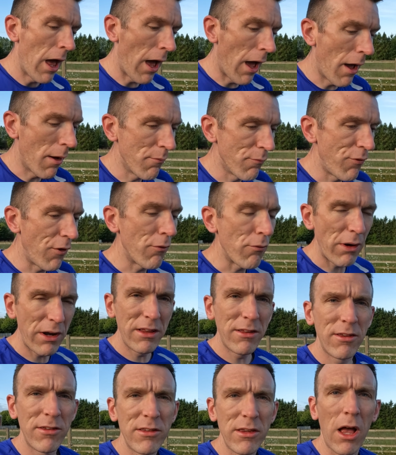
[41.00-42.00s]
um, felt
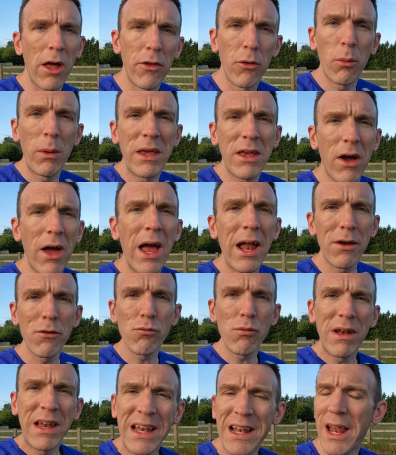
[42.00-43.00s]
ready to start the week. I had a
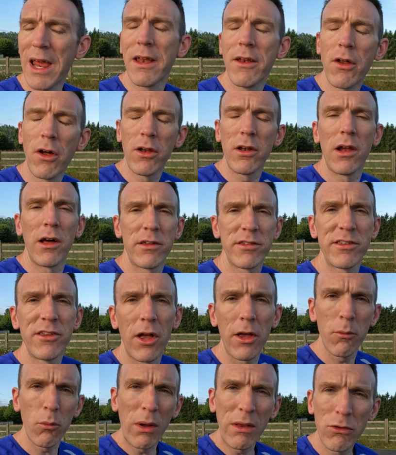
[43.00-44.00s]
really late night last
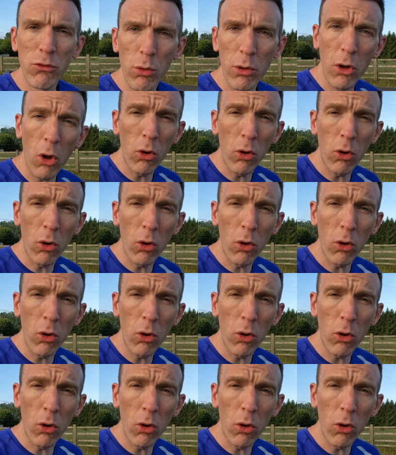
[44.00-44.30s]
night, went to a